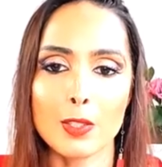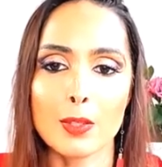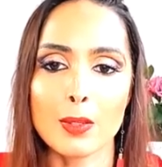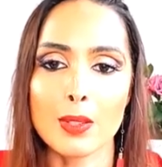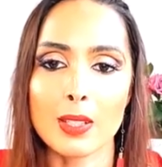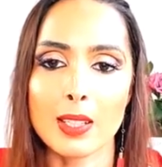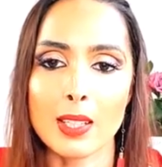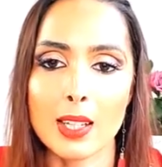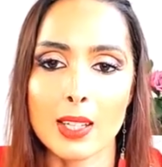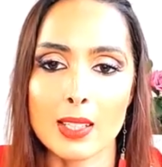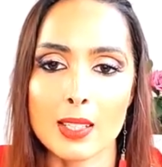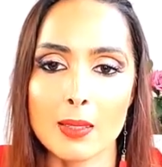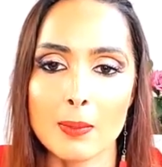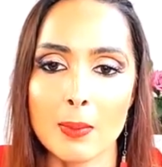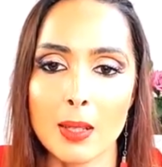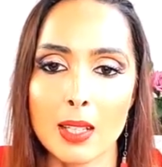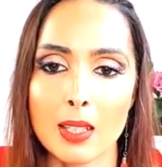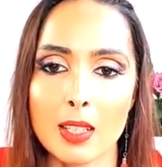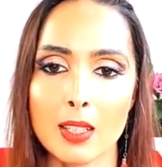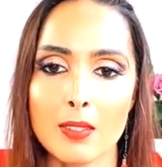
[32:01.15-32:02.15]
issue.
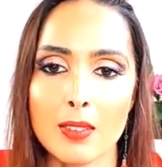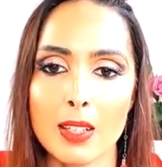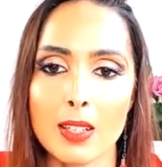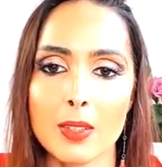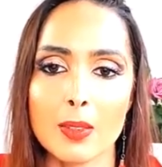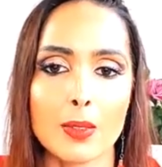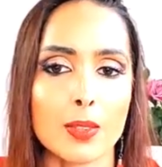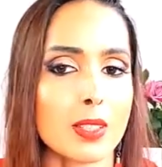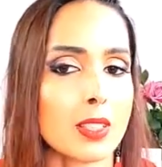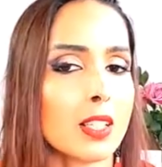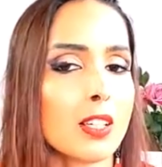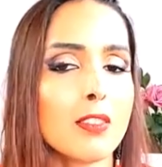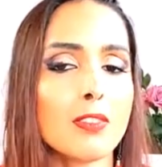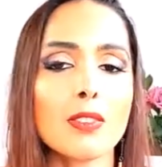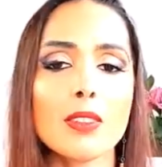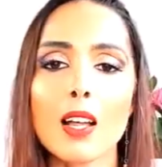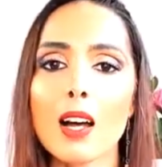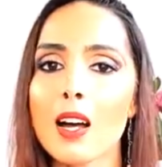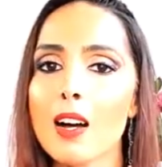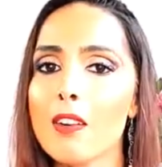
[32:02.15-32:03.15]
Yes, my love, I know.
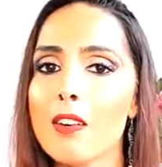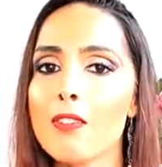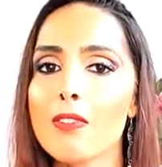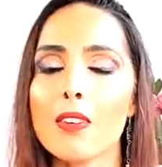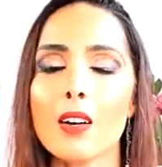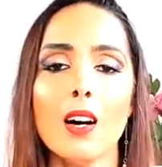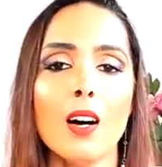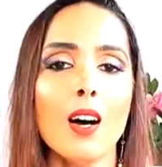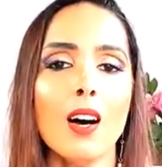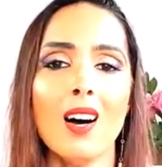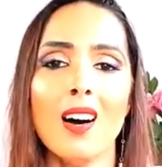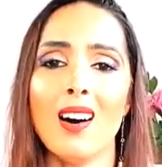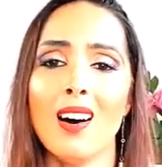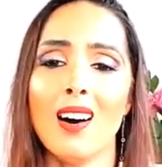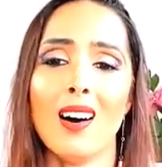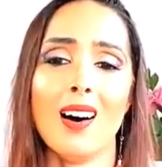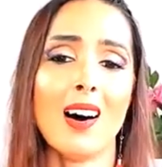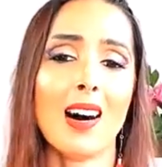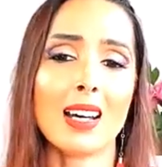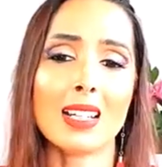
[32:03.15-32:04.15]
Self-love,
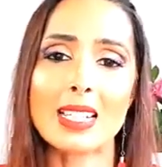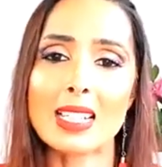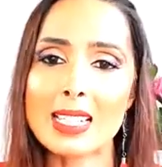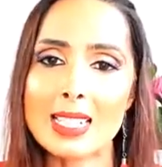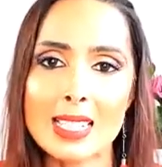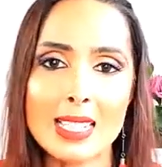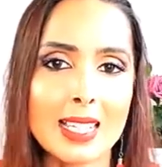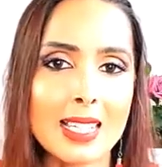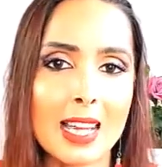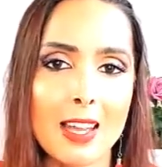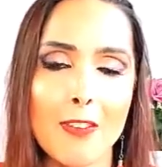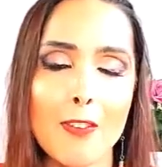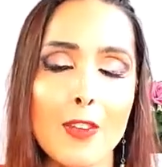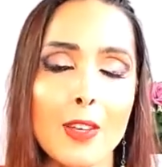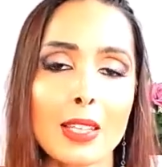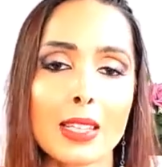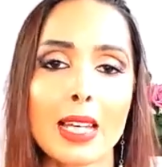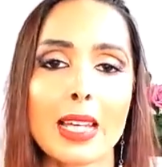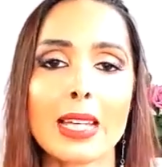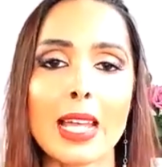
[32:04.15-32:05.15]
honestly, I
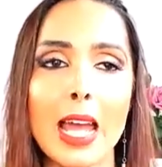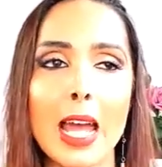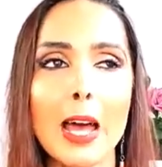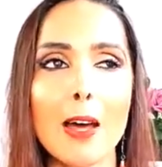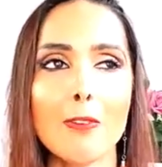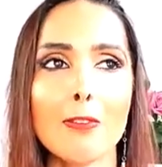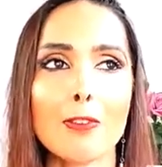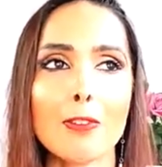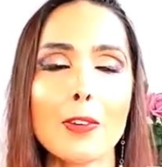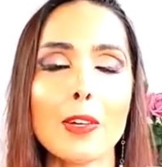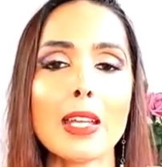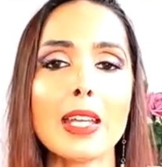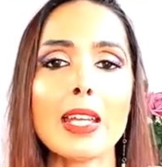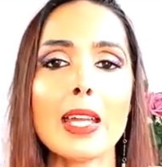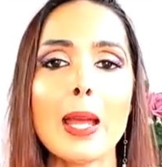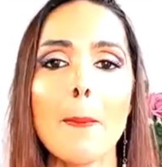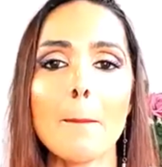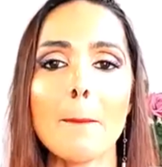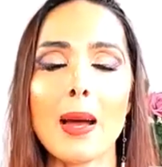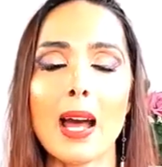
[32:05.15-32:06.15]
feel like
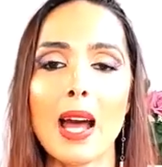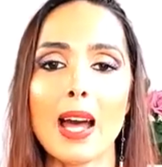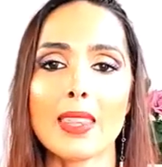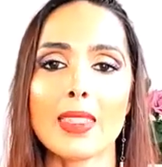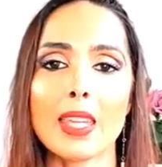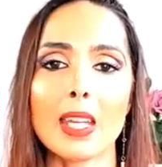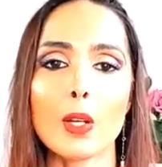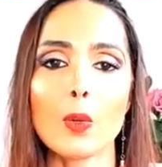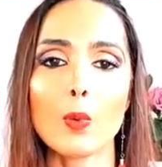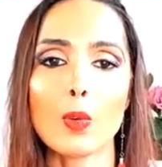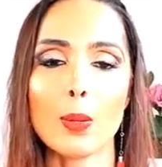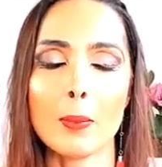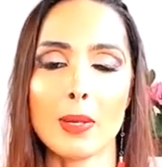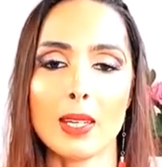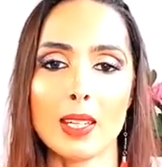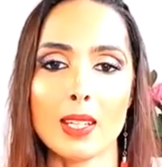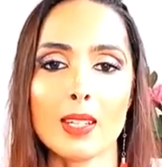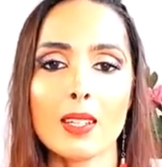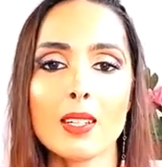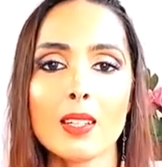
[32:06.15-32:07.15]
every empathic
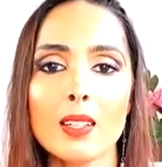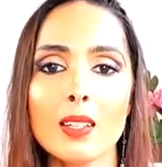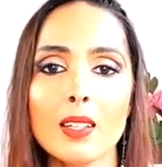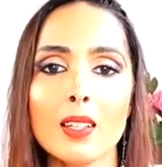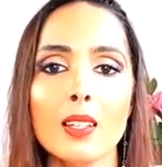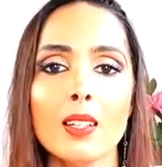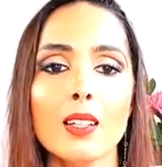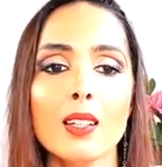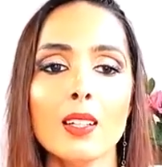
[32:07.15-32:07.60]
woman,